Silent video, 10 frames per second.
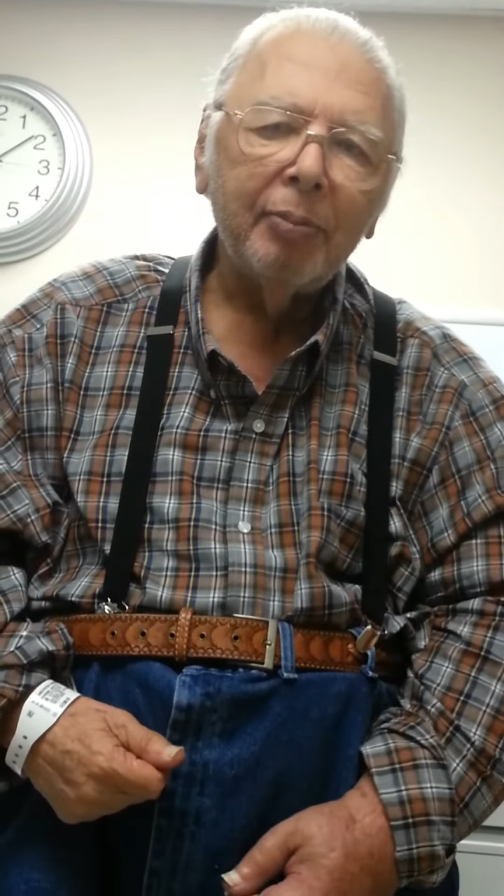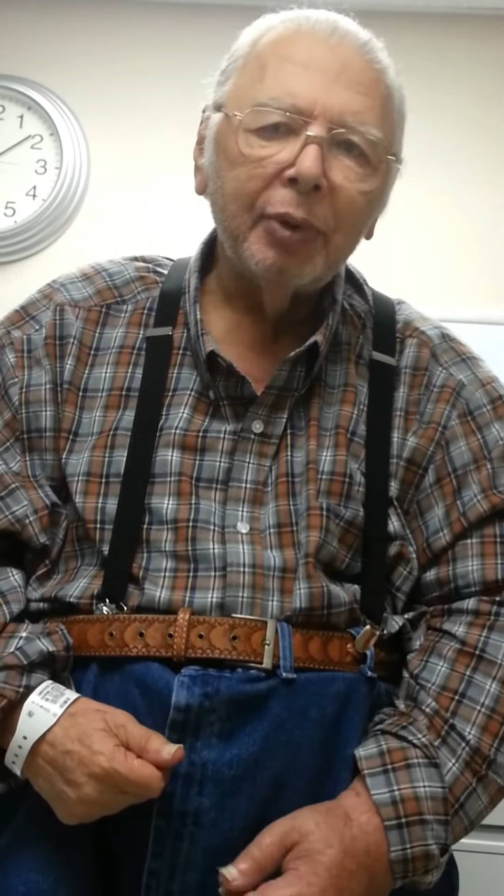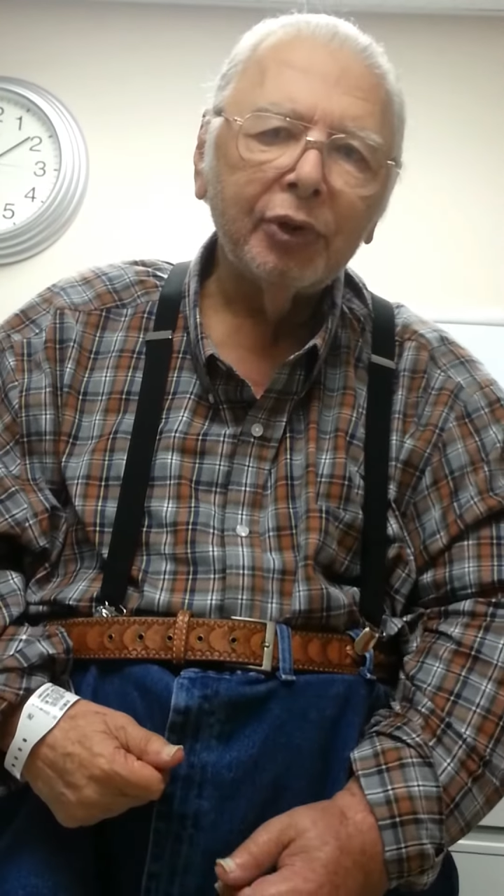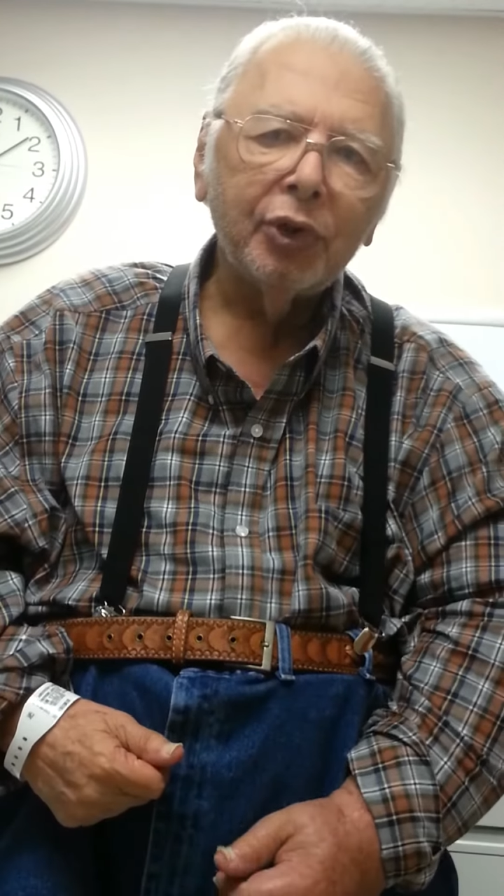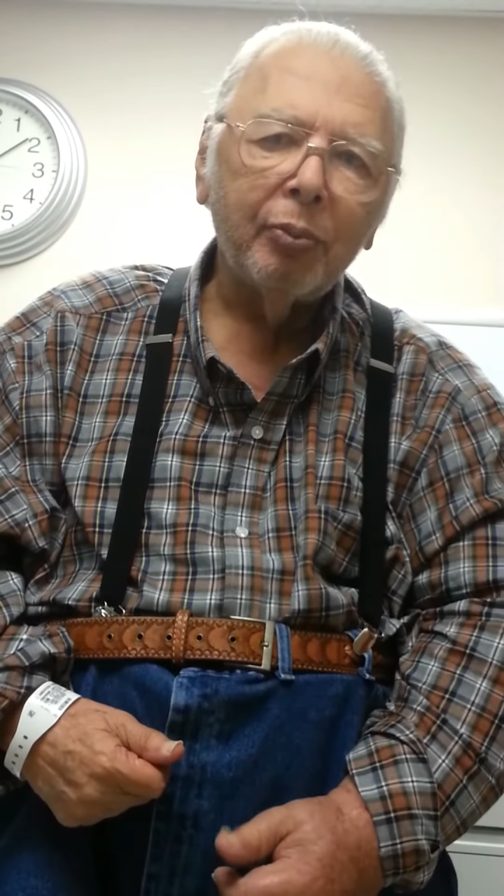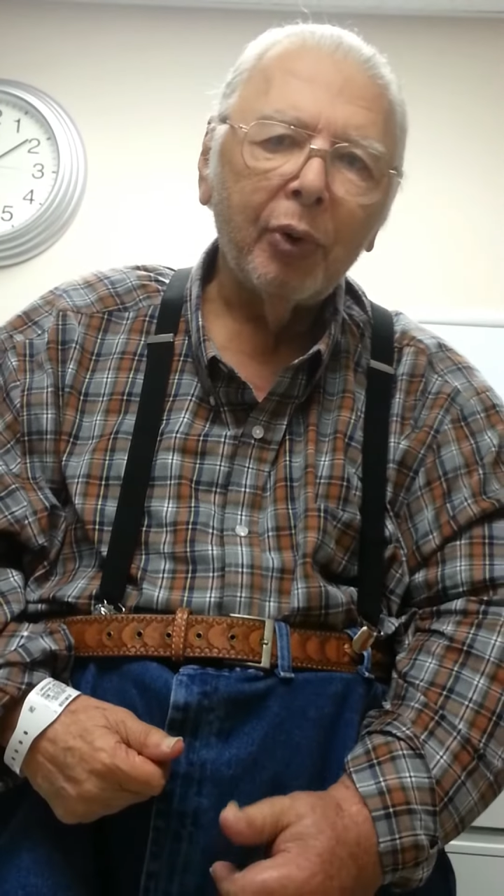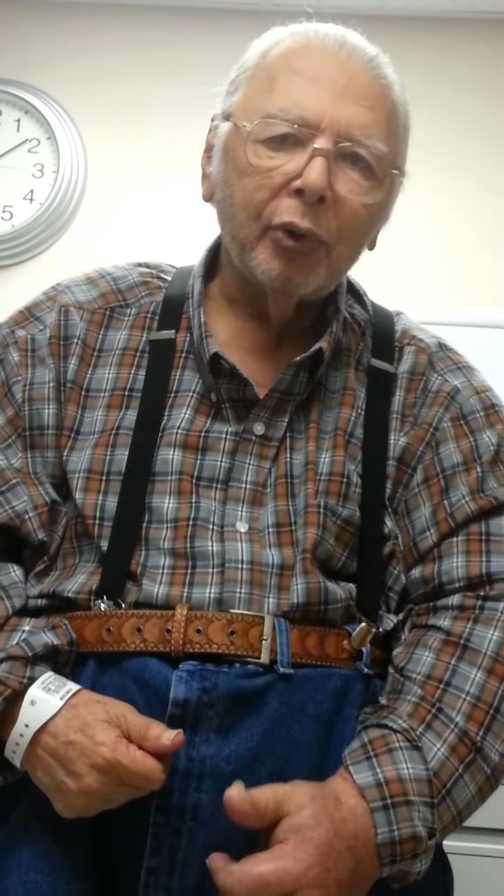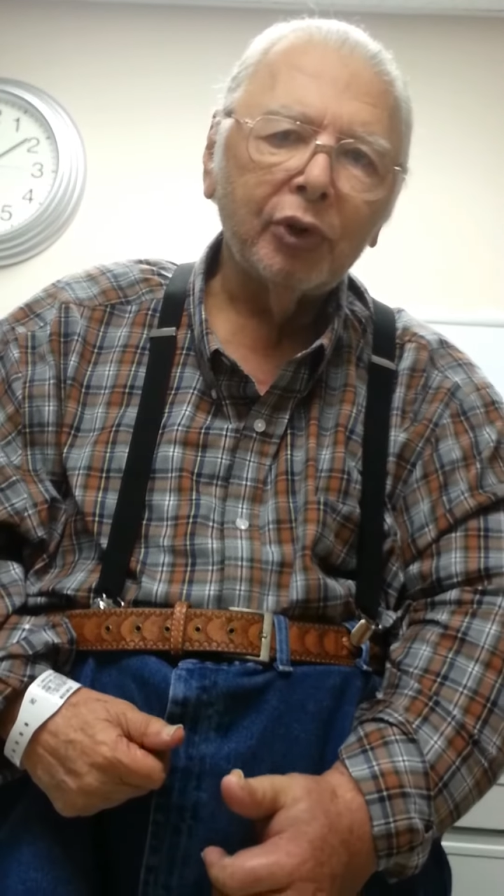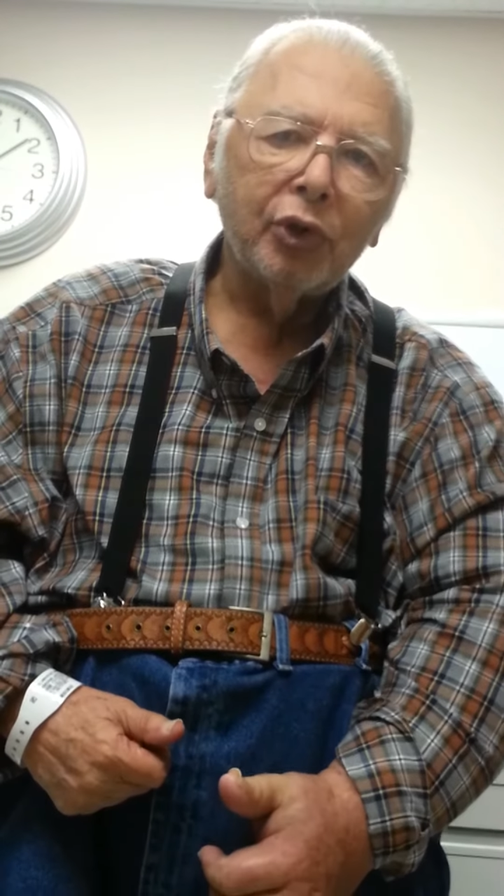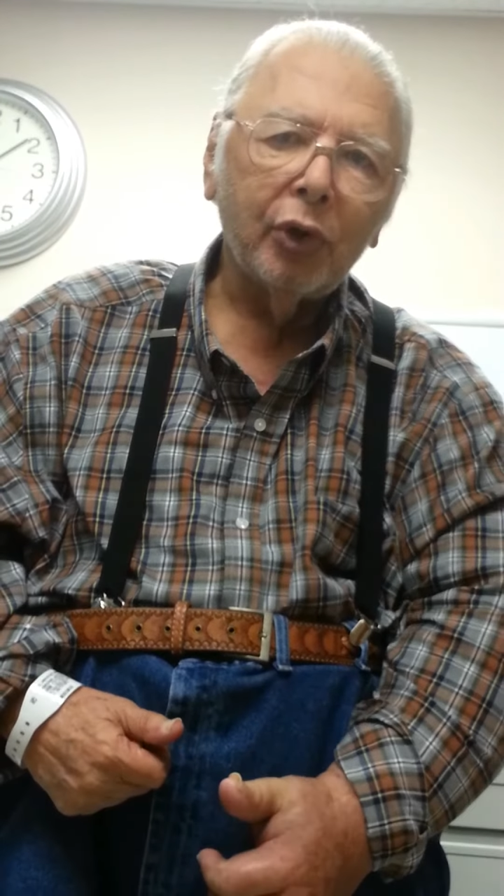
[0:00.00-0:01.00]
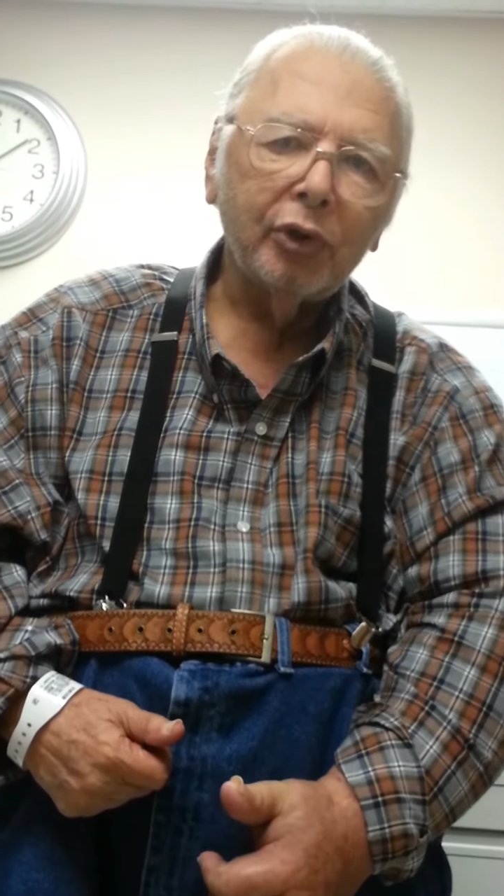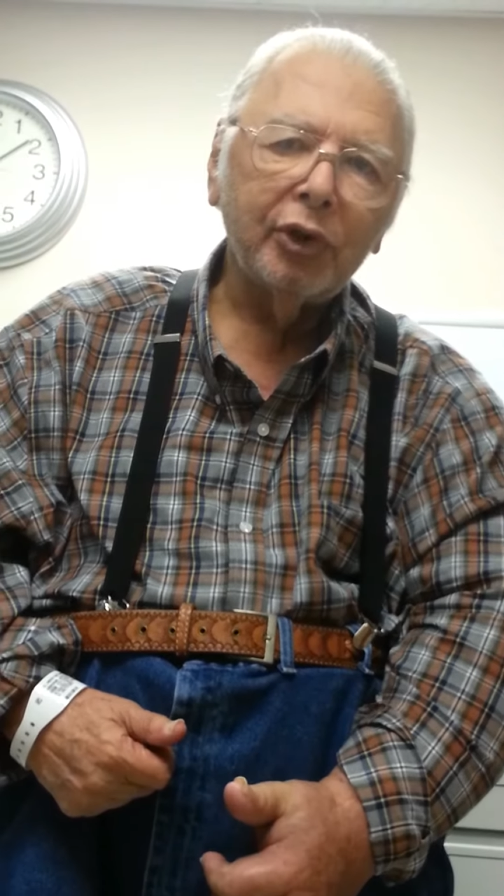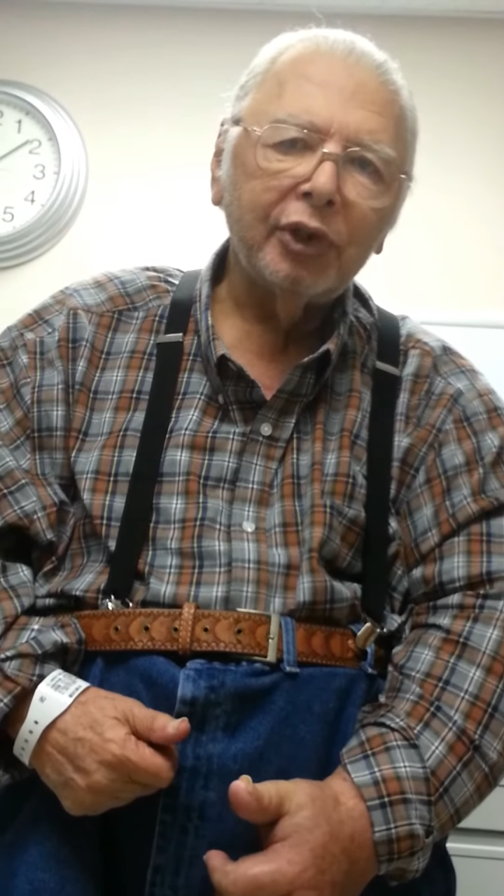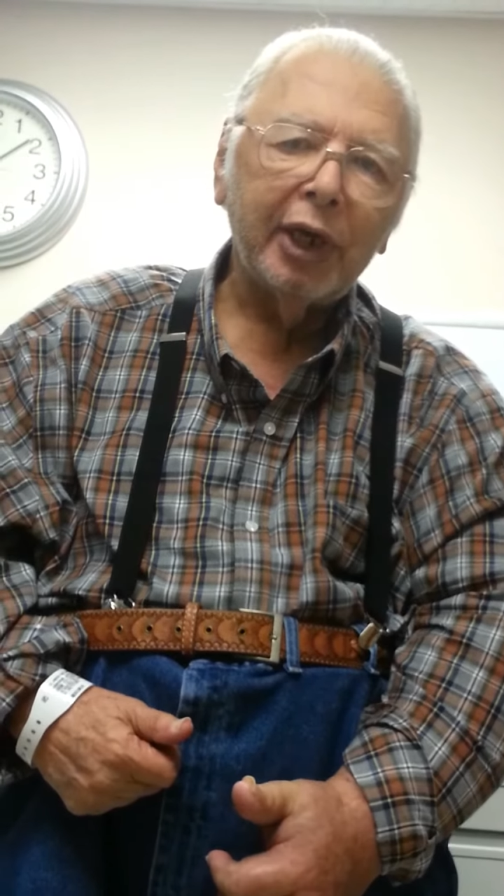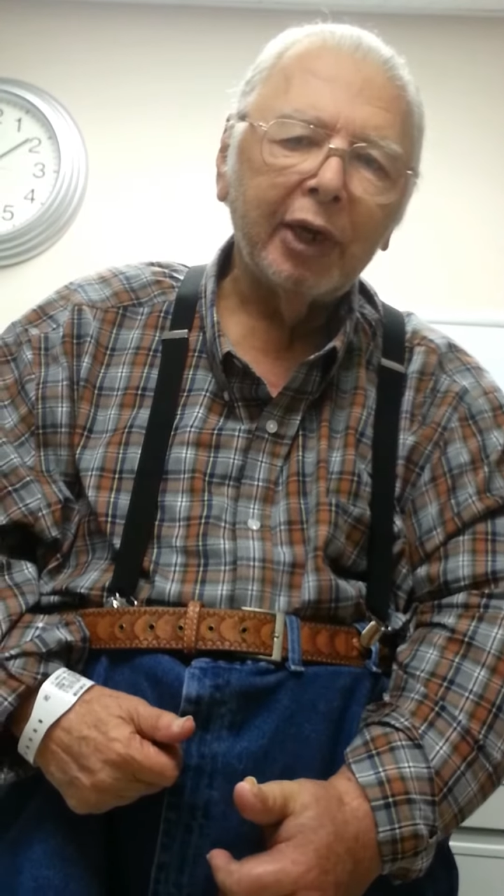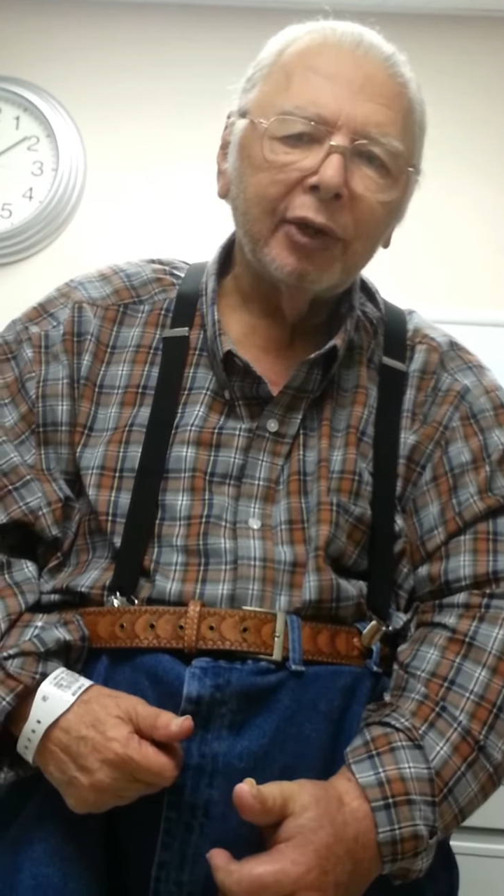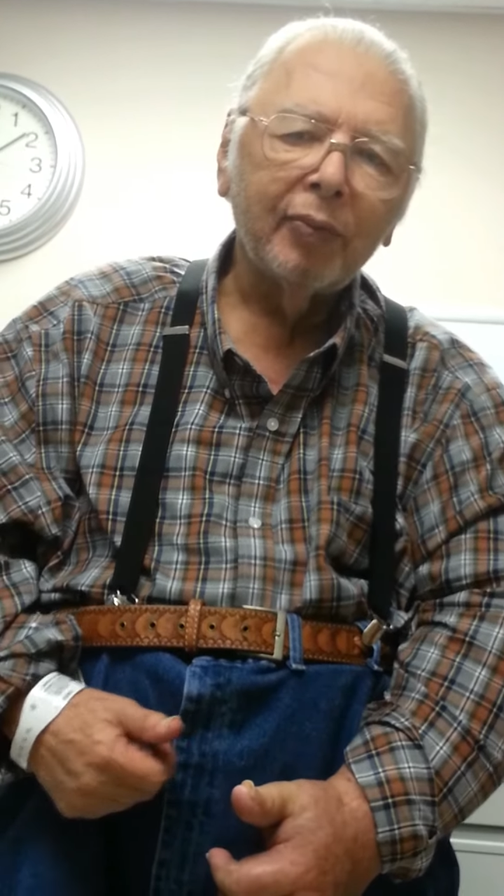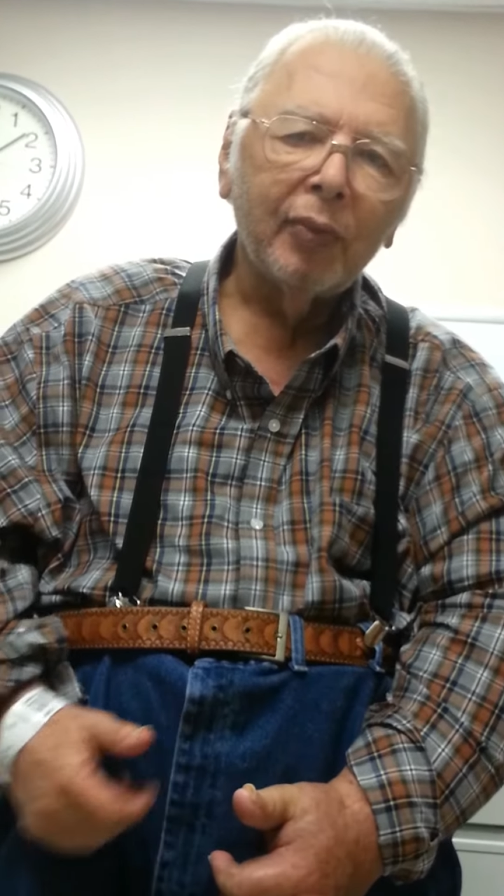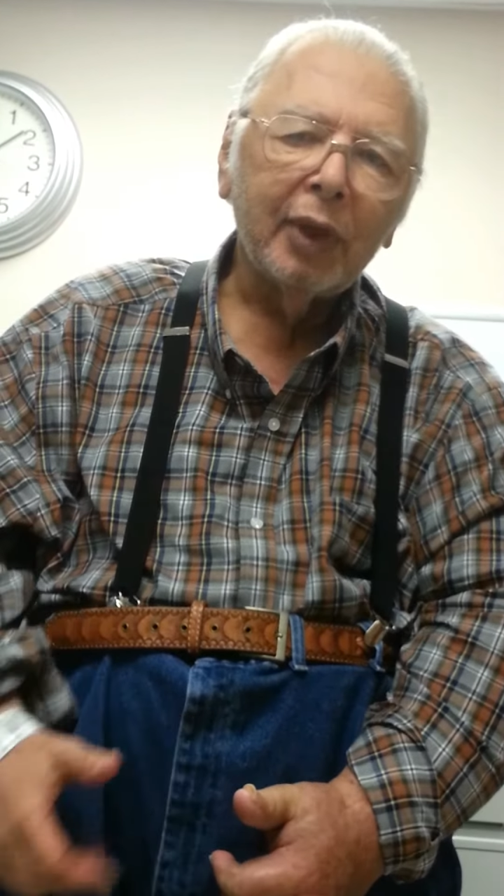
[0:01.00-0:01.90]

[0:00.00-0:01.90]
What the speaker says: puts the Polish sausage out.